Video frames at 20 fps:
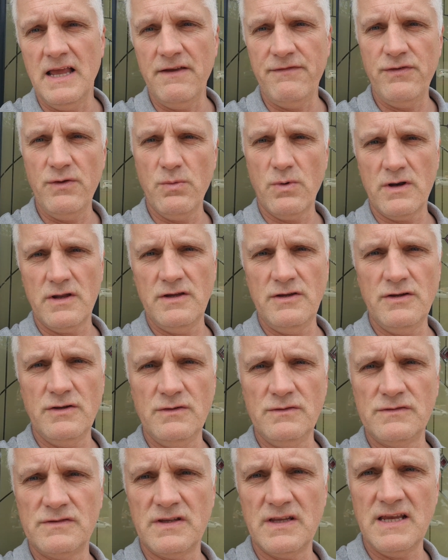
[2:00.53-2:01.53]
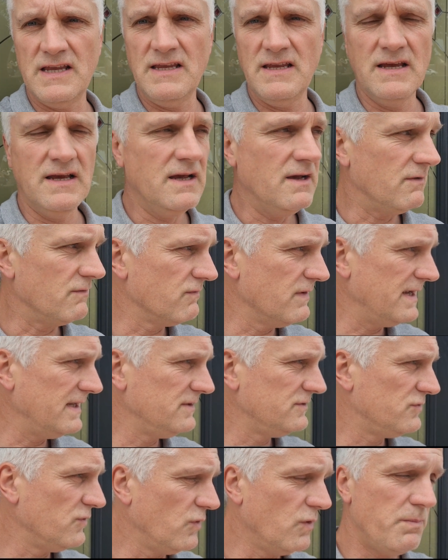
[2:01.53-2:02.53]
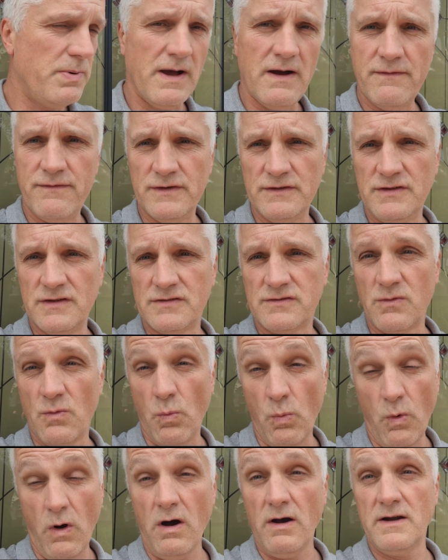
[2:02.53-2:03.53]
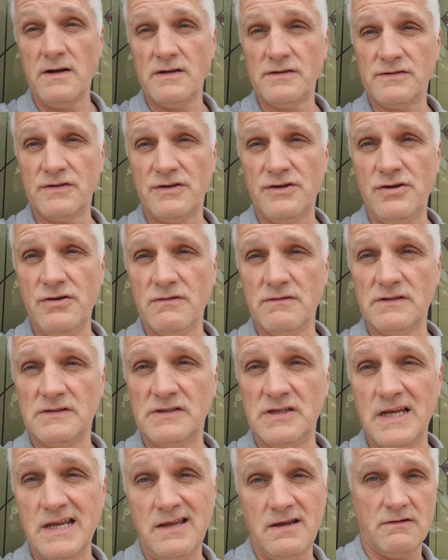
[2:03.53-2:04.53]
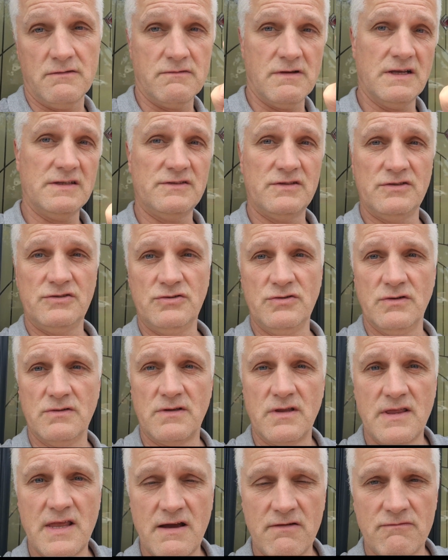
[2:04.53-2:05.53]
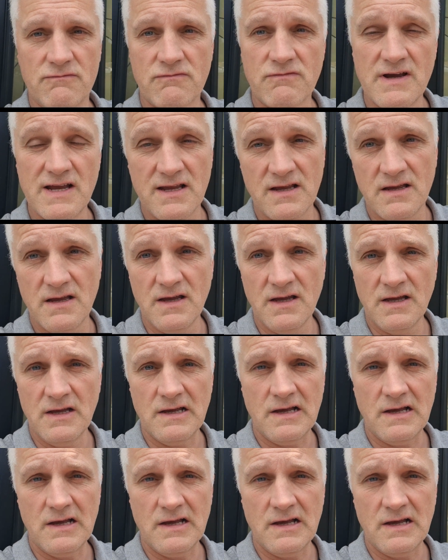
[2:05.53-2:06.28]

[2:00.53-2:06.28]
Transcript: If you want to use the Ring doorbell for just wider security, rest assured that that Ring